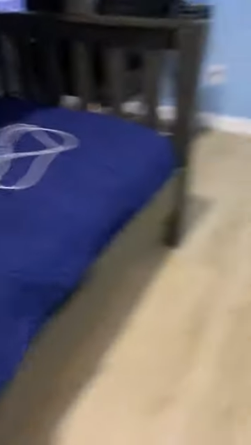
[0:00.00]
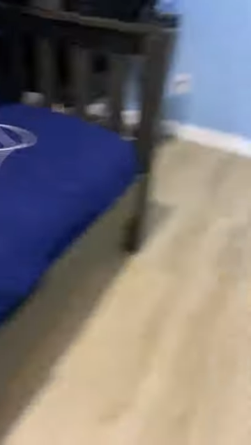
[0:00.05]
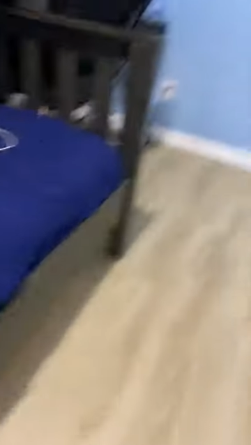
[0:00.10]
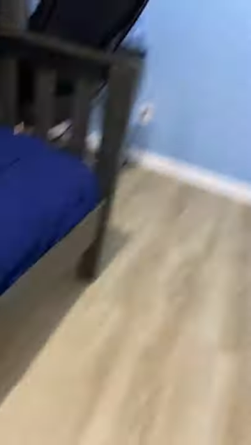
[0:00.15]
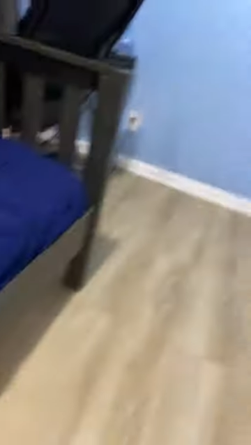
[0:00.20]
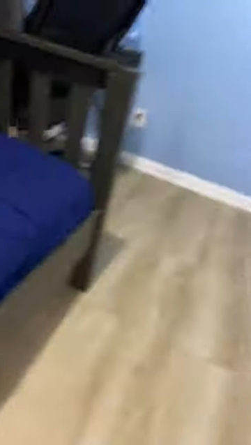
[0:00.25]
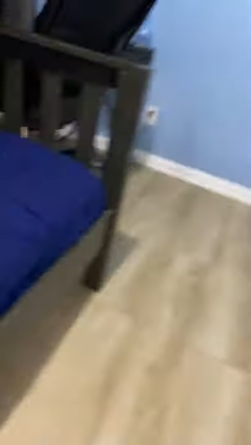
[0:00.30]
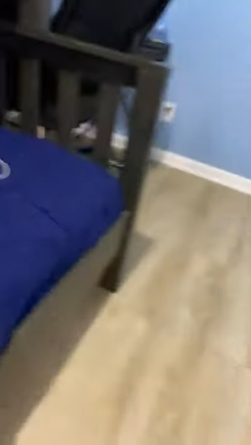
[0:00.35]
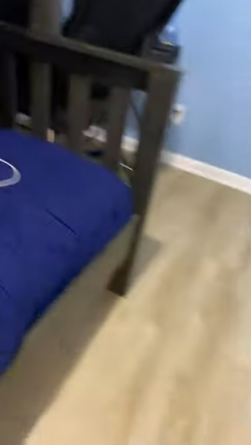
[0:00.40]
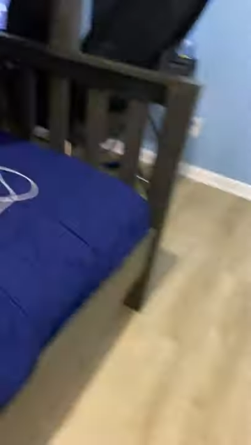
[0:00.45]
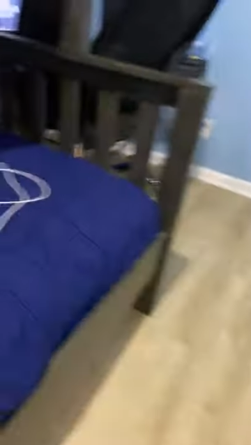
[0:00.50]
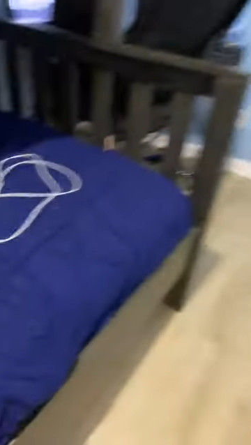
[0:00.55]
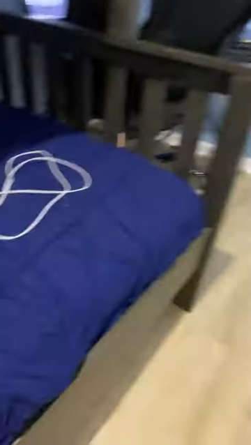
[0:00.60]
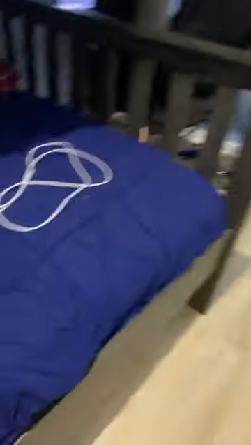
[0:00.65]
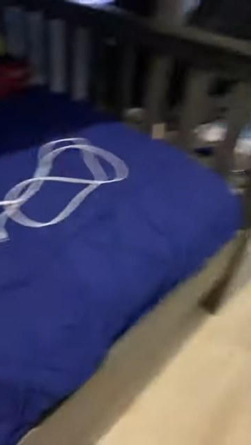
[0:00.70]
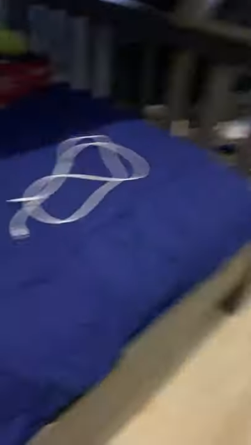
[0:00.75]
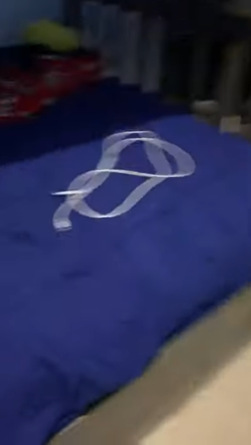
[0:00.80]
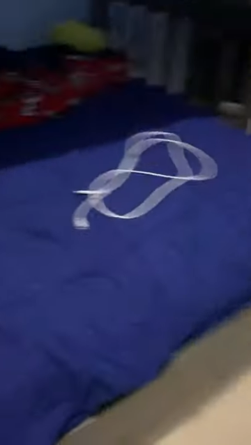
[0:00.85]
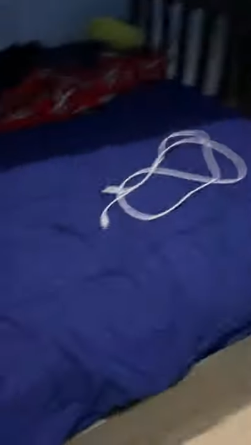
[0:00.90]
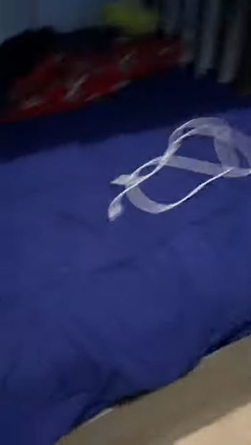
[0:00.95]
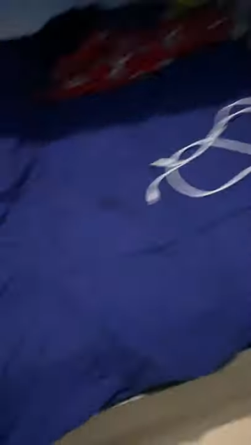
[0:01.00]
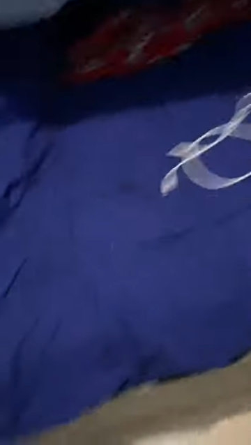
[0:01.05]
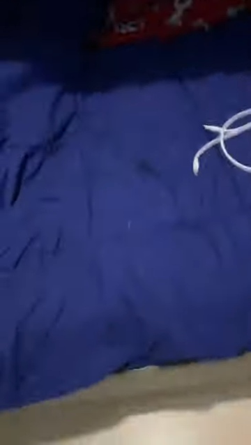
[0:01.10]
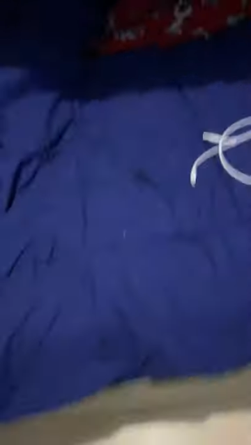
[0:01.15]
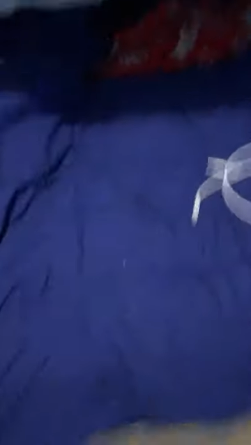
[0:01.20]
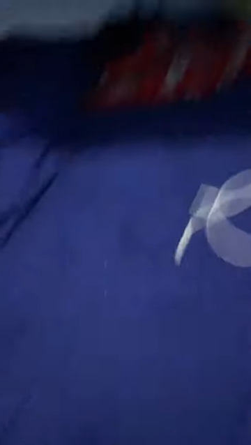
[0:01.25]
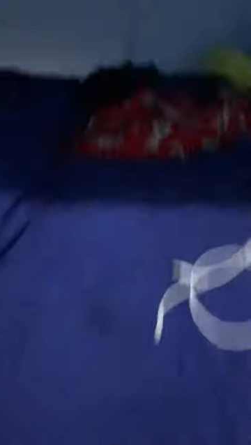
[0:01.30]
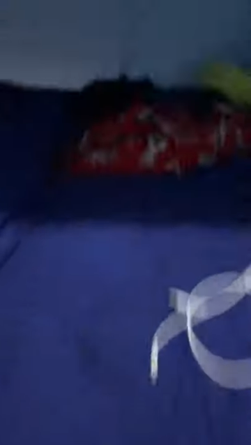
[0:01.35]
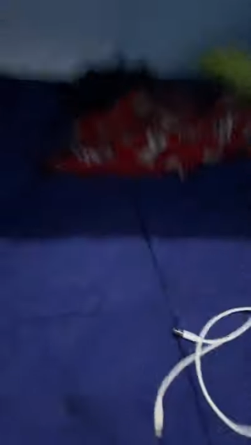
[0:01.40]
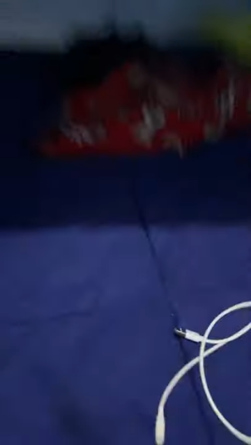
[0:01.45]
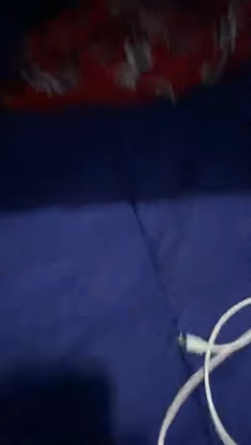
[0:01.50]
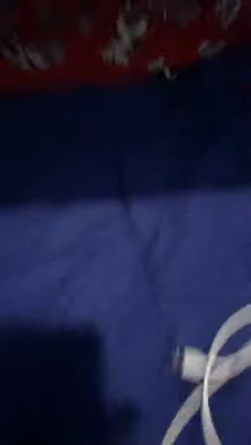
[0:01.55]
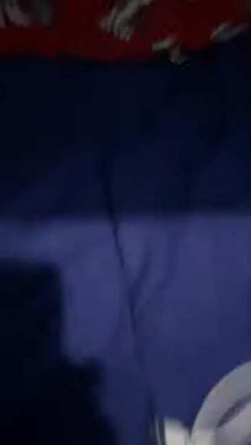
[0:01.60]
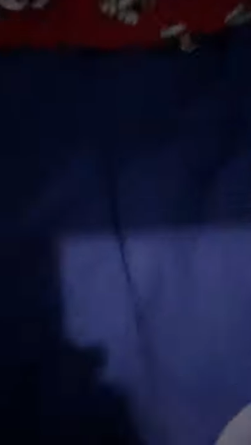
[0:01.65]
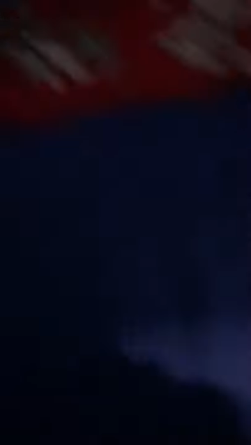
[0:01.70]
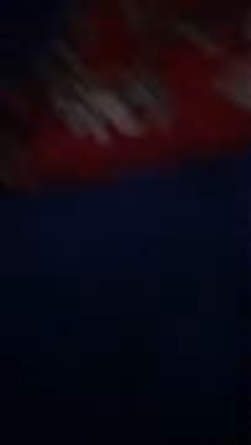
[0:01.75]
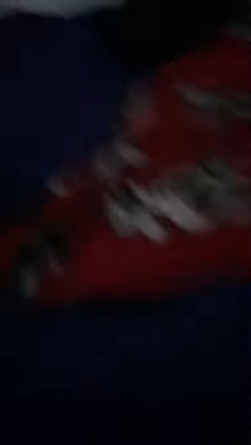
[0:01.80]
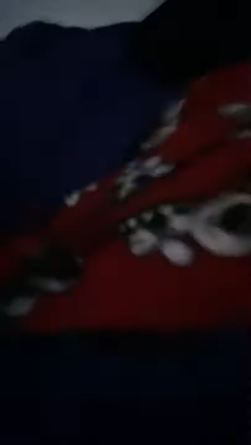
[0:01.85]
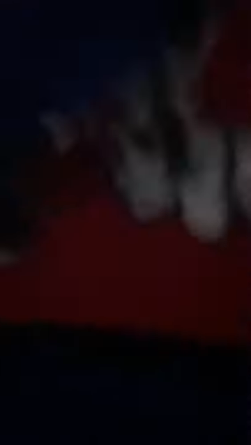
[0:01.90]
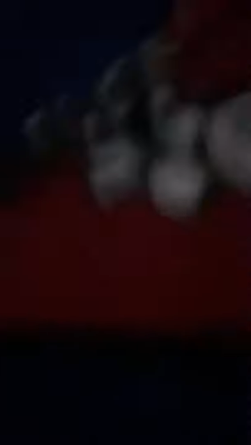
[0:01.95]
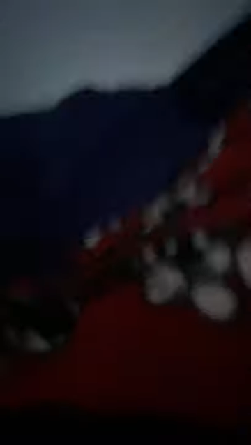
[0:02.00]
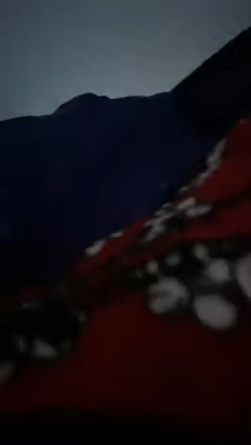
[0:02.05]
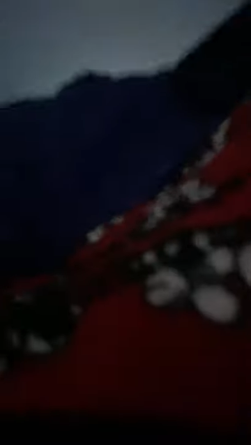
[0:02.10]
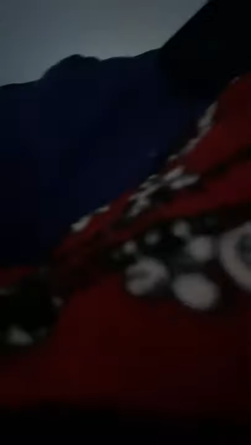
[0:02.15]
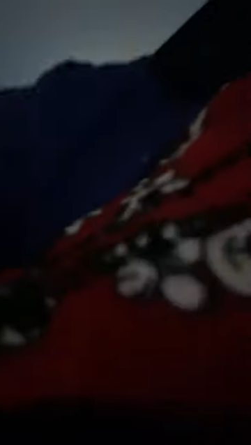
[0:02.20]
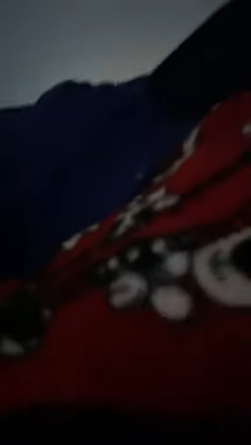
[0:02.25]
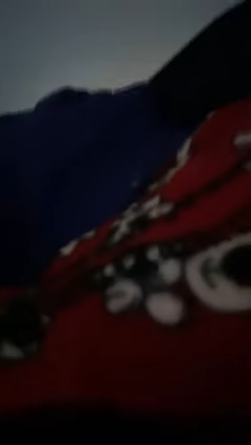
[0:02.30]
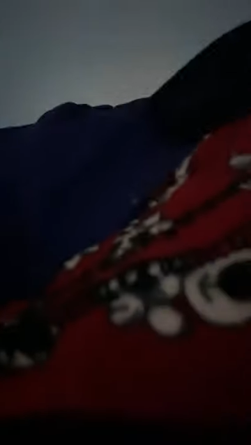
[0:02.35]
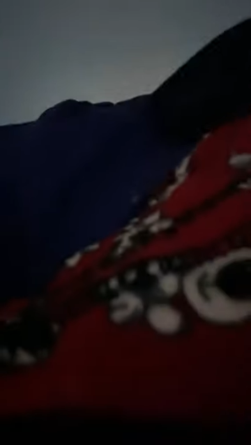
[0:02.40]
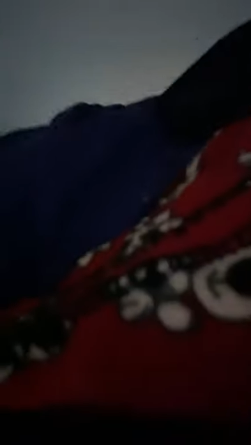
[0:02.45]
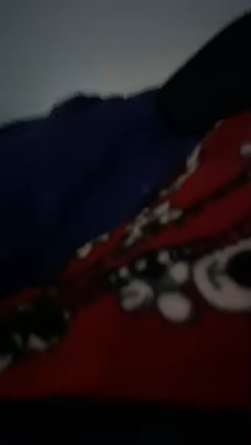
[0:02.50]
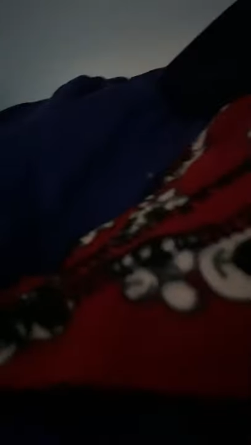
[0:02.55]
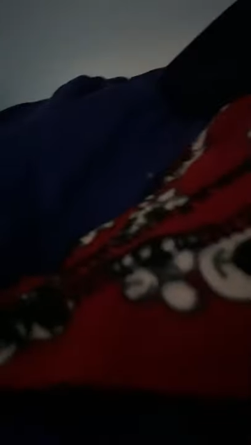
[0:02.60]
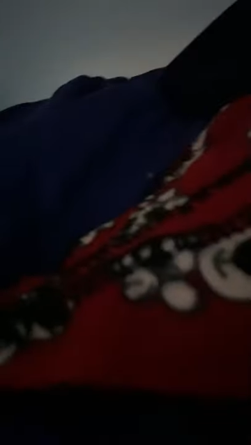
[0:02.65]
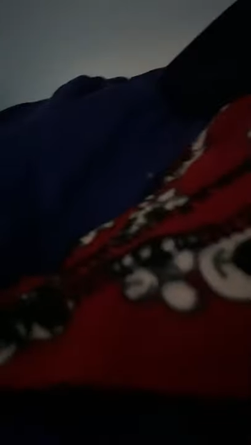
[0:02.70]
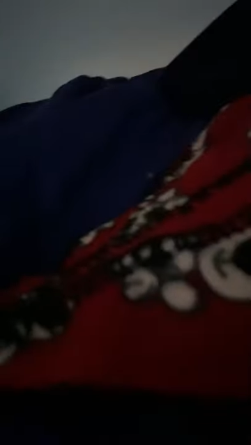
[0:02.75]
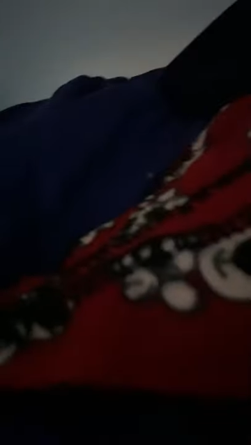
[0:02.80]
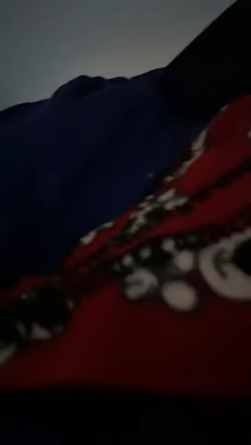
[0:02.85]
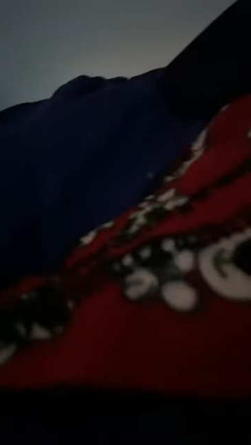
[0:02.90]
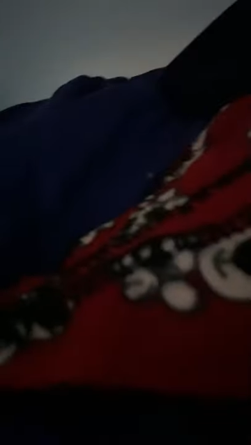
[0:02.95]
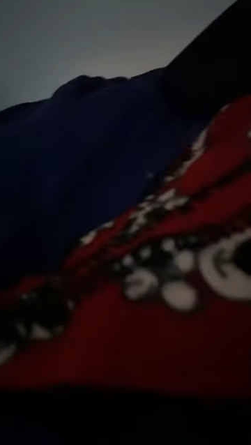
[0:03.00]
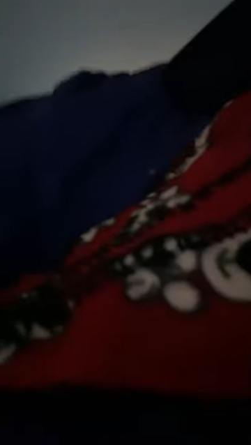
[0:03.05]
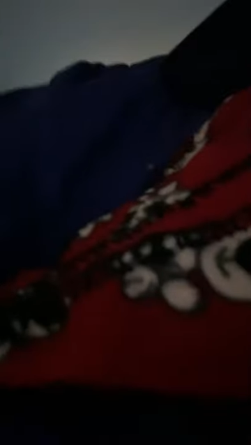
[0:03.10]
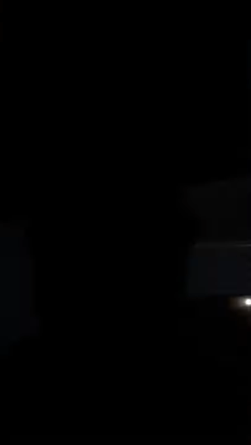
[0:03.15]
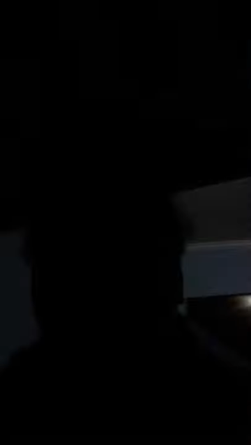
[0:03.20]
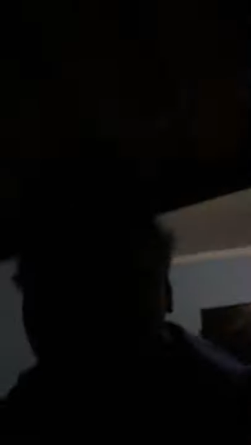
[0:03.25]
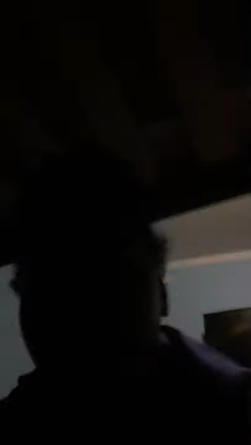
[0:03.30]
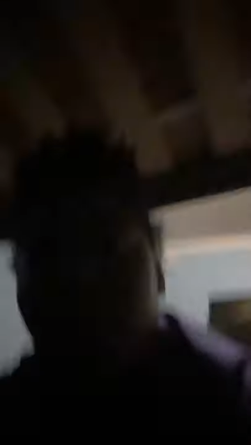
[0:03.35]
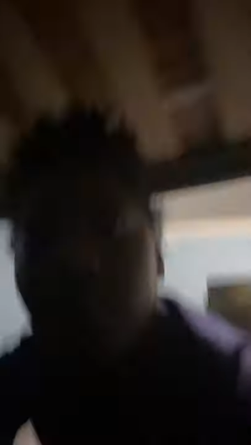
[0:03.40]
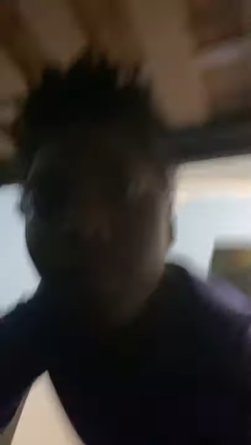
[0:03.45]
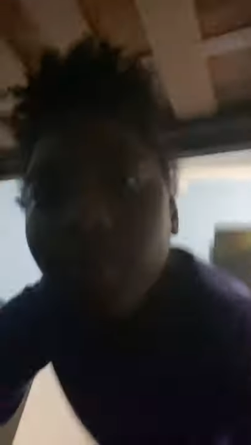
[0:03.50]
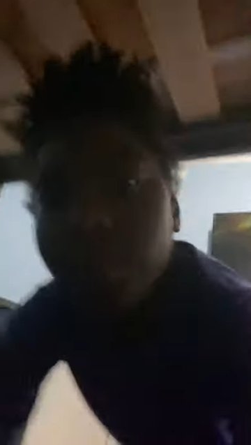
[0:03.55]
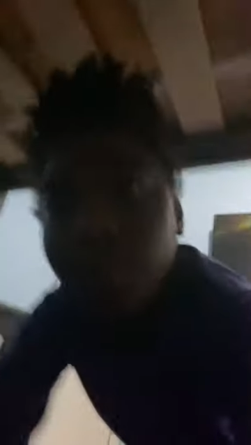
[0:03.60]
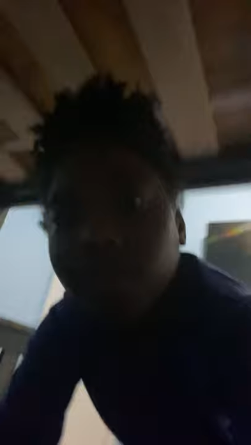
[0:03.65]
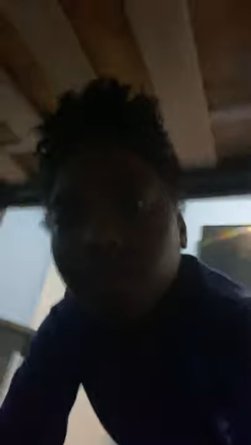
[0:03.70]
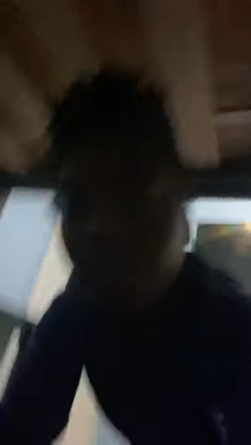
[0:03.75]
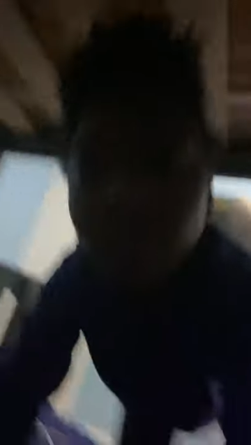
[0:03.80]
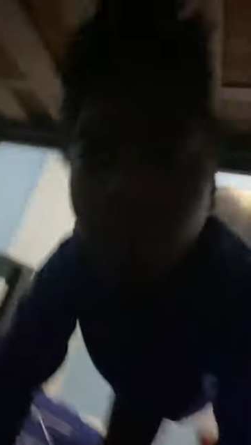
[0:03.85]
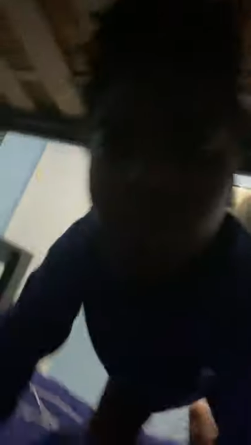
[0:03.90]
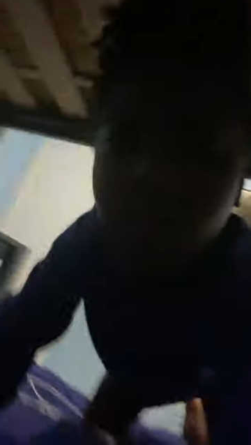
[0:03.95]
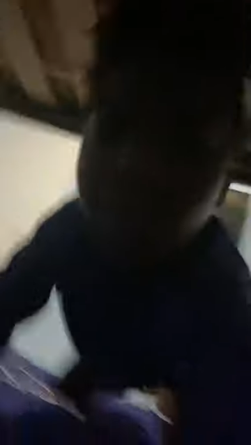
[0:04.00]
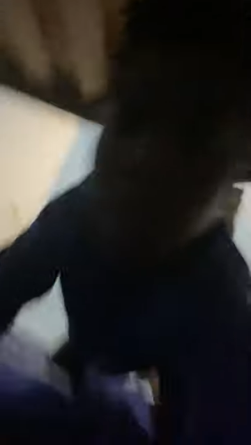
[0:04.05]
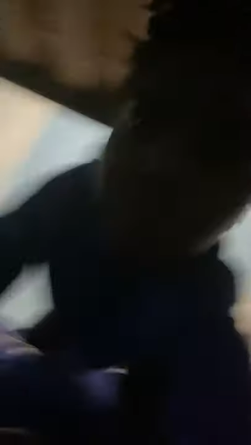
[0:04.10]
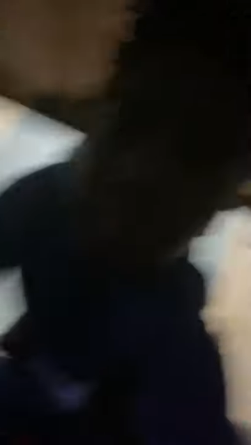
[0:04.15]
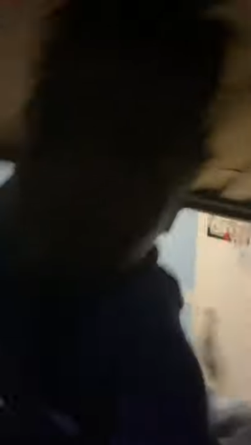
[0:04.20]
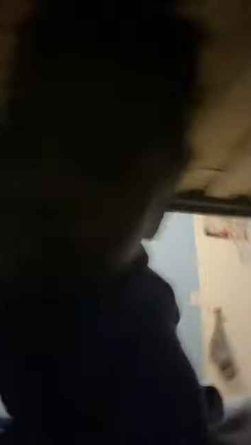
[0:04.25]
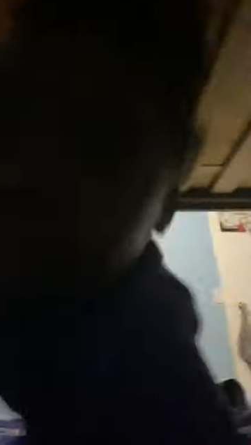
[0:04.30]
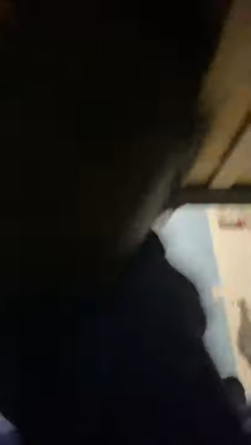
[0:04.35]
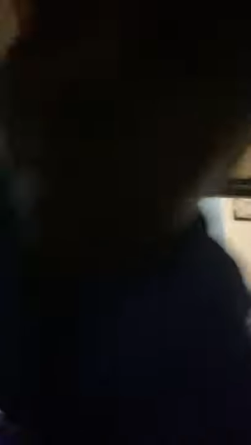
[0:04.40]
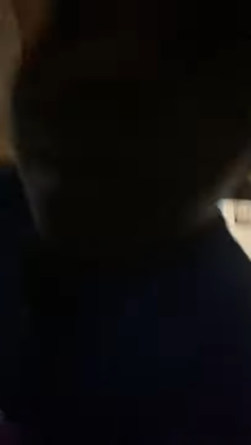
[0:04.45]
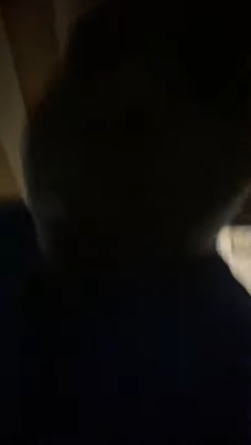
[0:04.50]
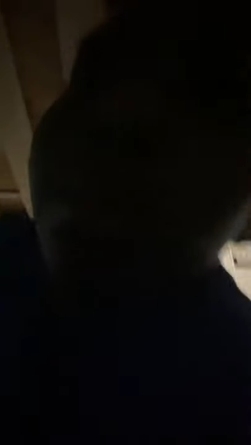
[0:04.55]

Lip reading: (no speaker visible)